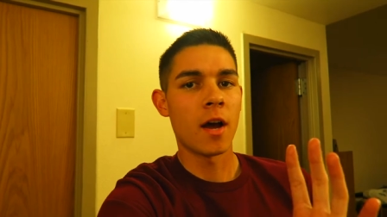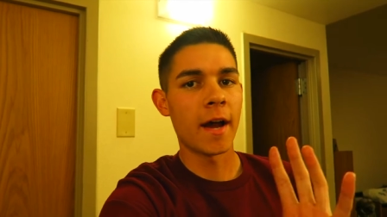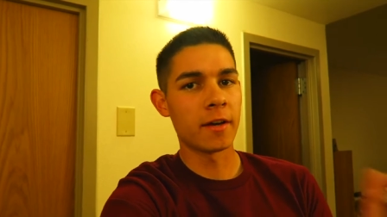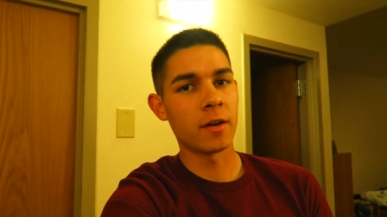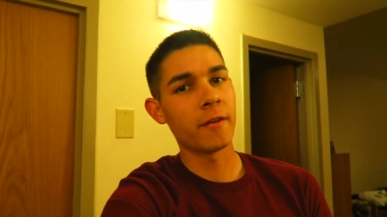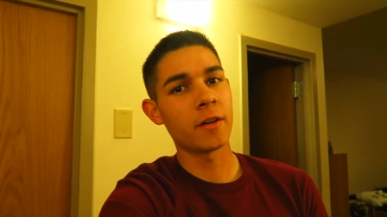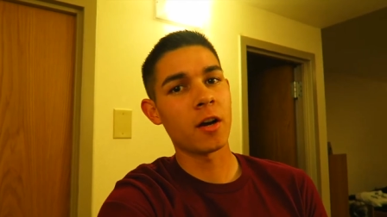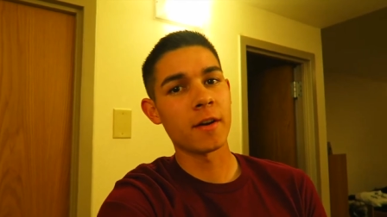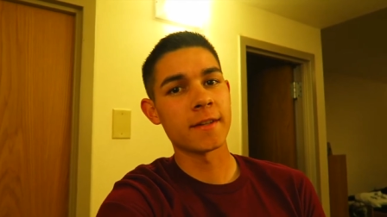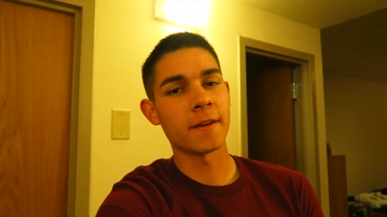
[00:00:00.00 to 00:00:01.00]
I don't have any
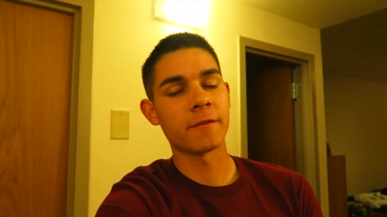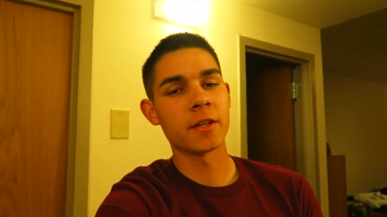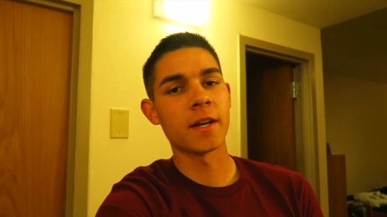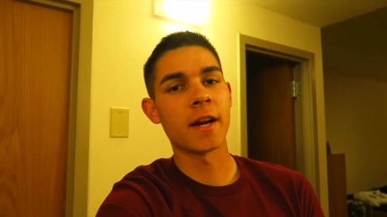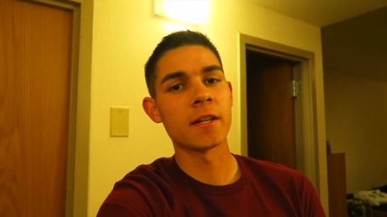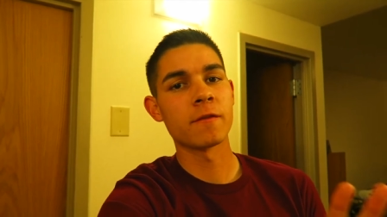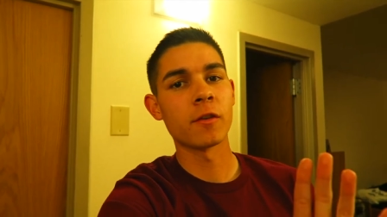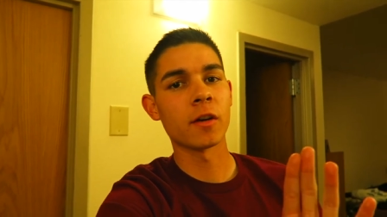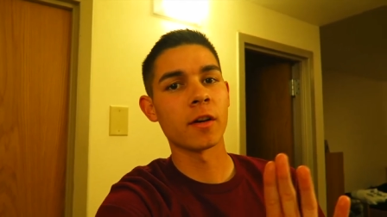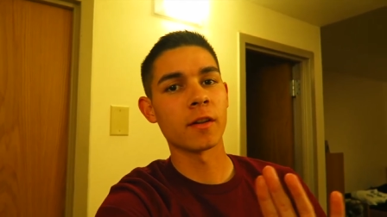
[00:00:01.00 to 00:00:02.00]
content for you guys
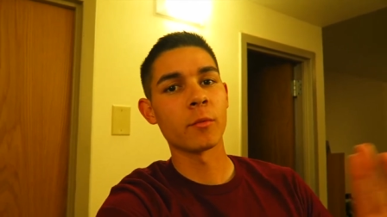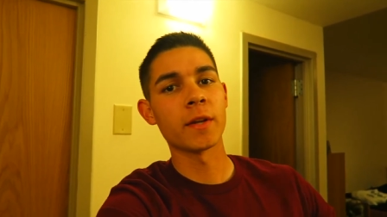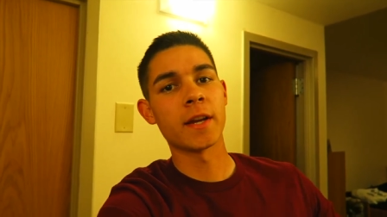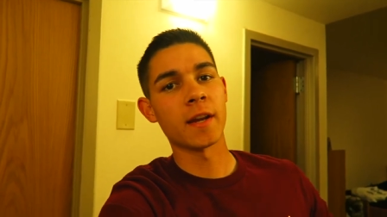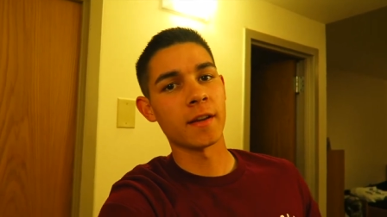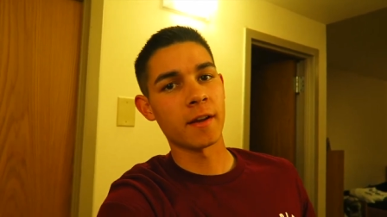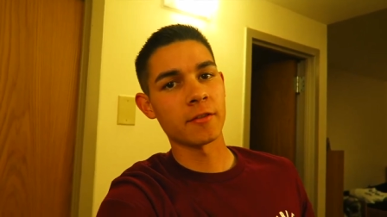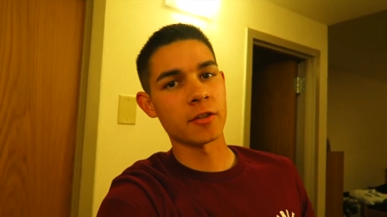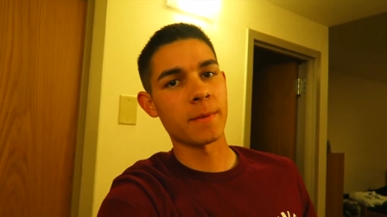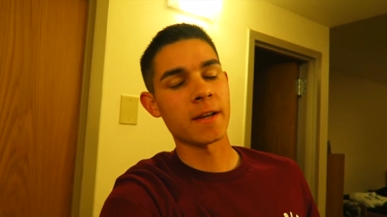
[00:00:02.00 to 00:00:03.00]
for the weekend that
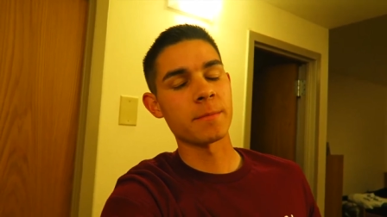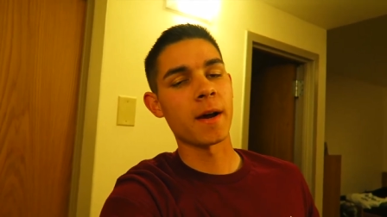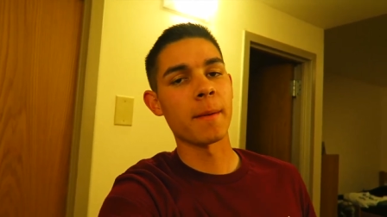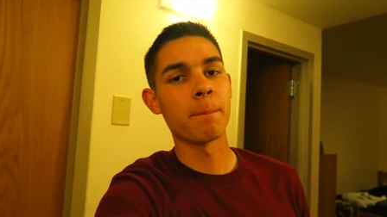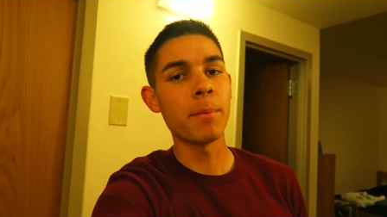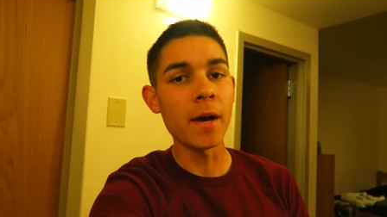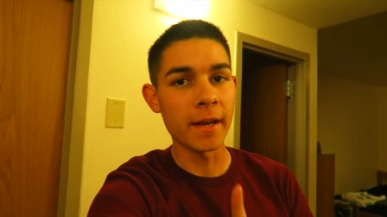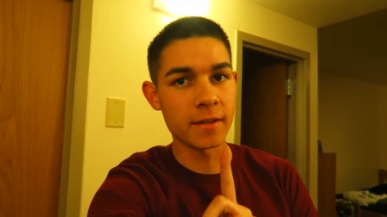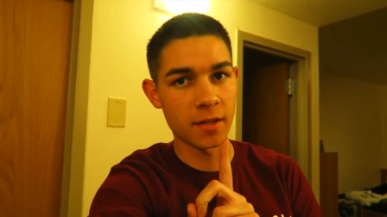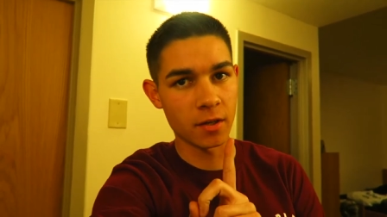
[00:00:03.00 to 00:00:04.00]
just passed by,
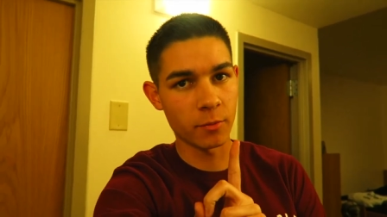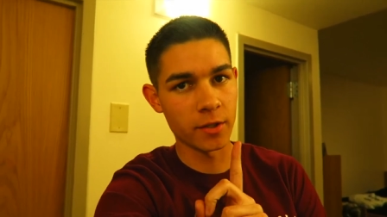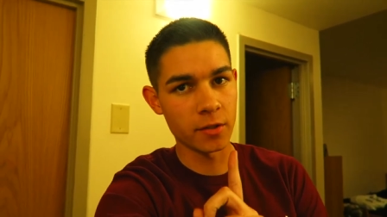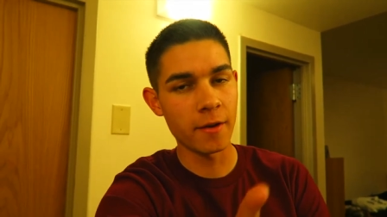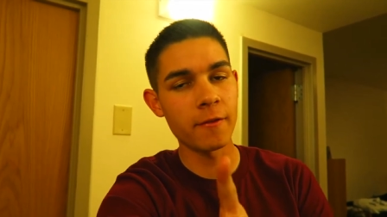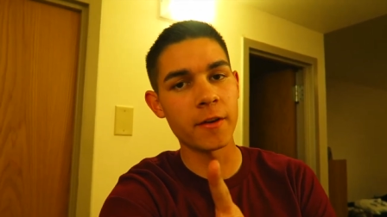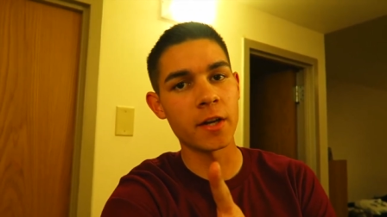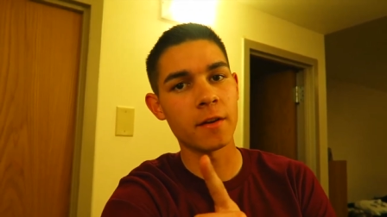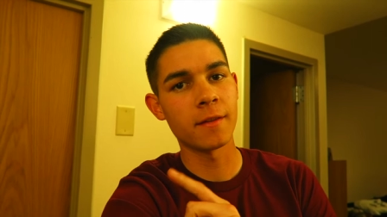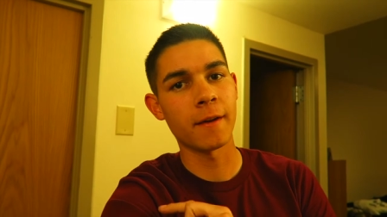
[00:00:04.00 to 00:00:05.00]
but we do have a
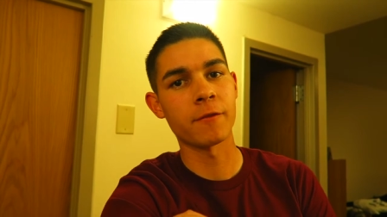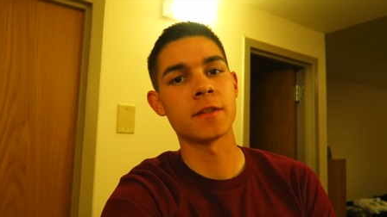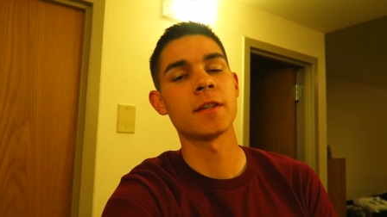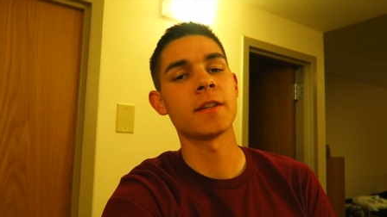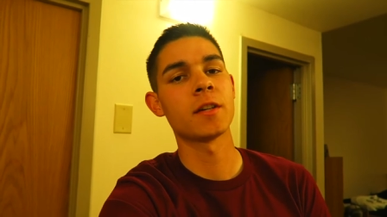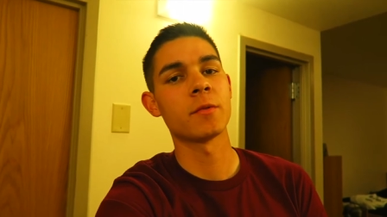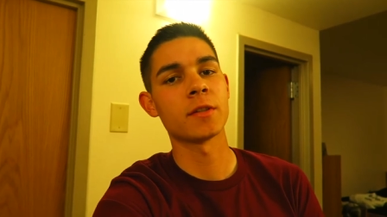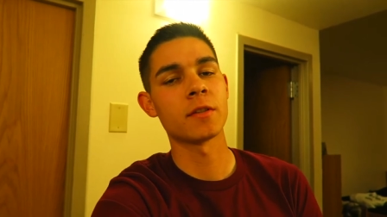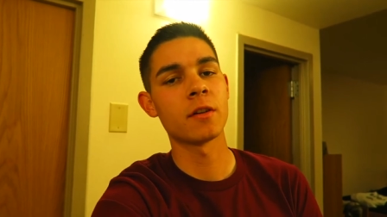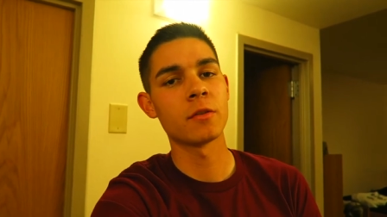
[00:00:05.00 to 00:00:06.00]
video that Forsythia
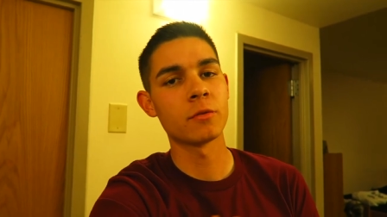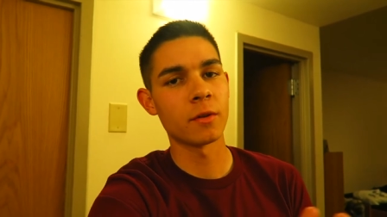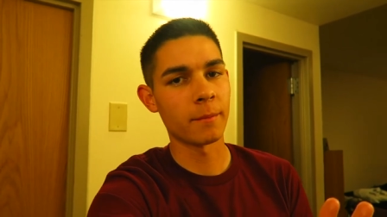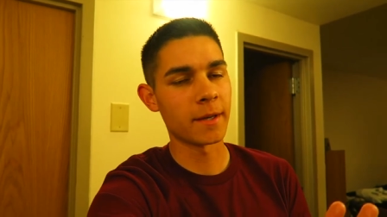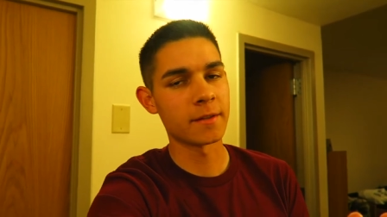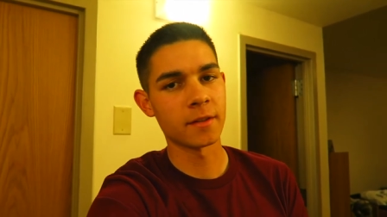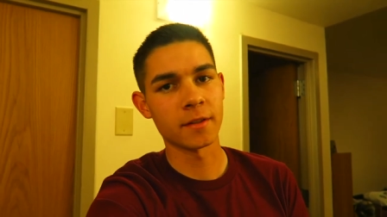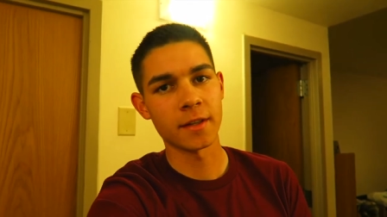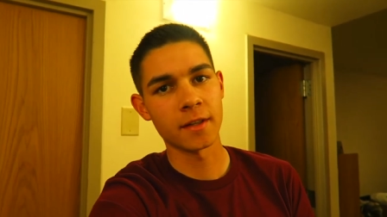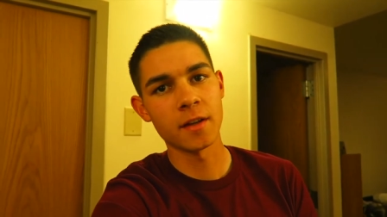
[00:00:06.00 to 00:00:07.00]
was so
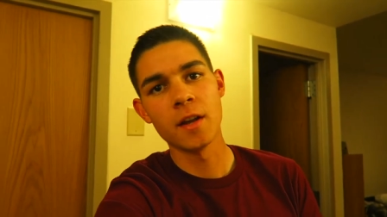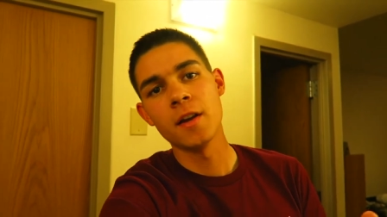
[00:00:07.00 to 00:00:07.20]
amazingly